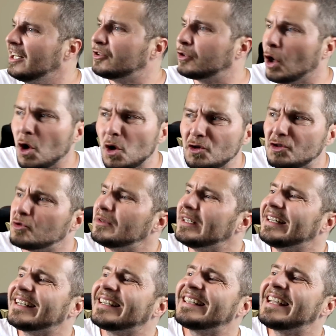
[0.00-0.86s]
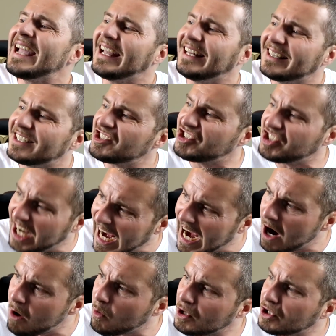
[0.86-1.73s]
Dude, you need to get in the
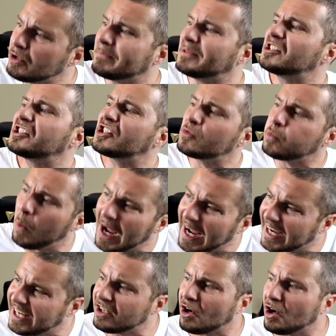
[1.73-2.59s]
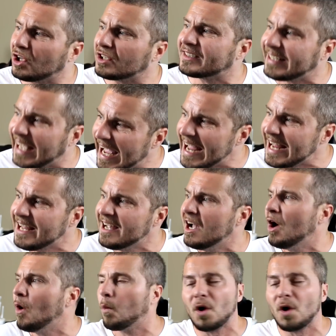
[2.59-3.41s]
shower, you've been sweating all day,